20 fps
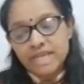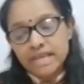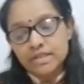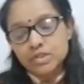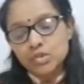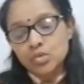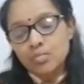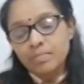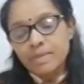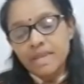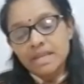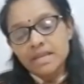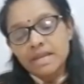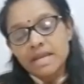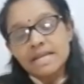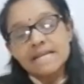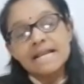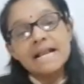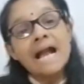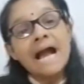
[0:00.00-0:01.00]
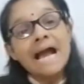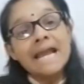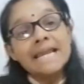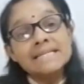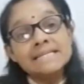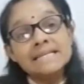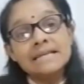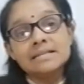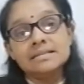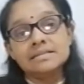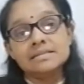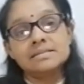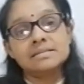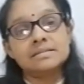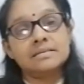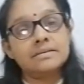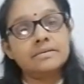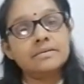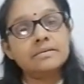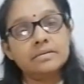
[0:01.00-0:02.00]
superior
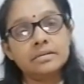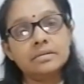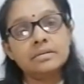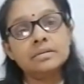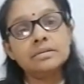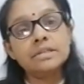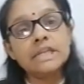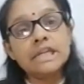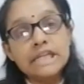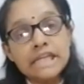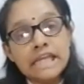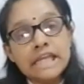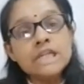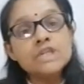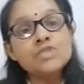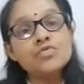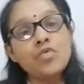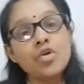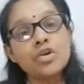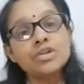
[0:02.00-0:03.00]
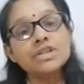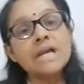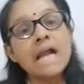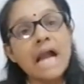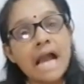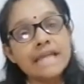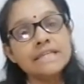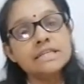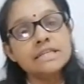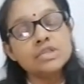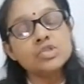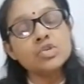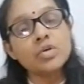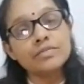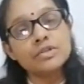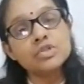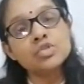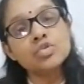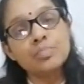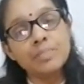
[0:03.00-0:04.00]
guidance, the need for the guidance
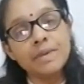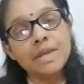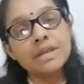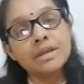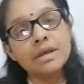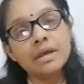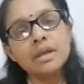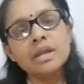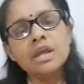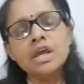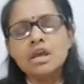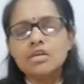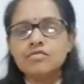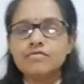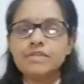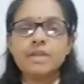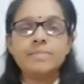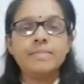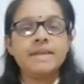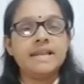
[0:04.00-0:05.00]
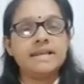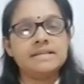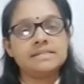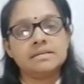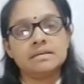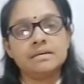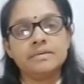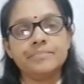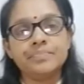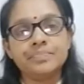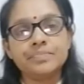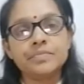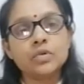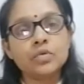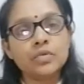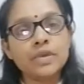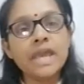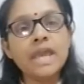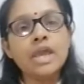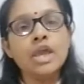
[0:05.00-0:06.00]
of the superior will be lesser.
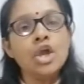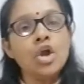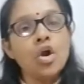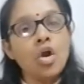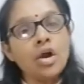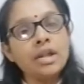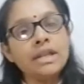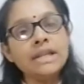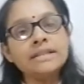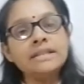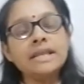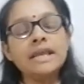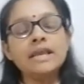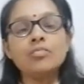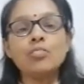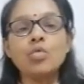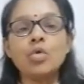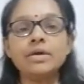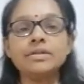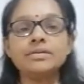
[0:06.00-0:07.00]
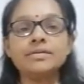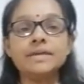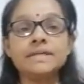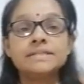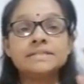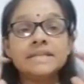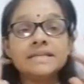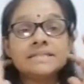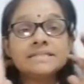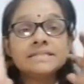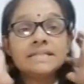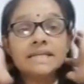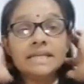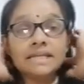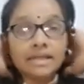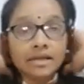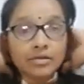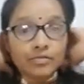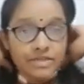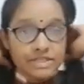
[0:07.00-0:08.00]
Okay, only thing is this
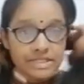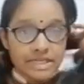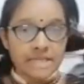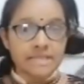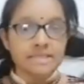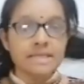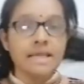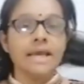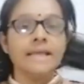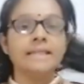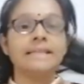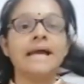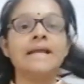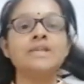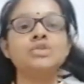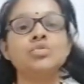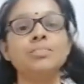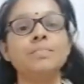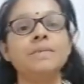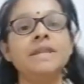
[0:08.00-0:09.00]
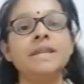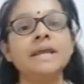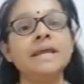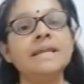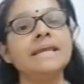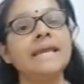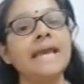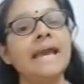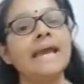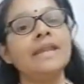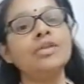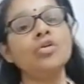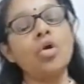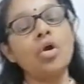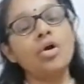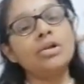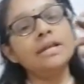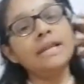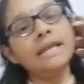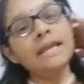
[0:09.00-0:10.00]
needed, which is that superior can
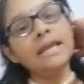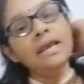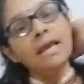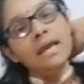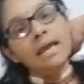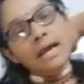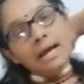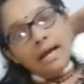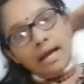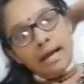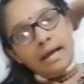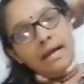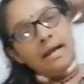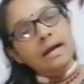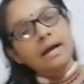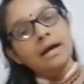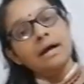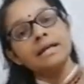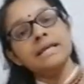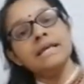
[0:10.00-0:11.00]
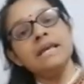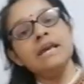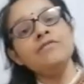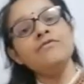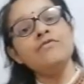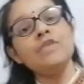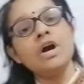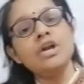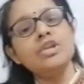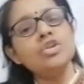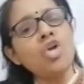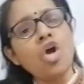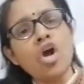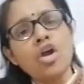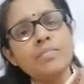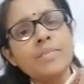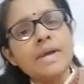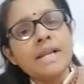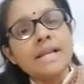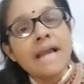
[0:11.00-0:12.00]
only give a
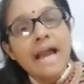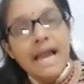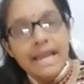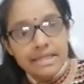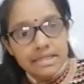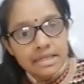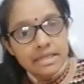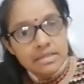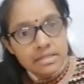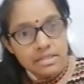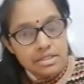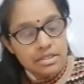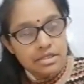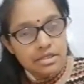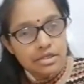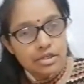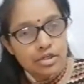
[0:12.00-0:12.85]
normal guidance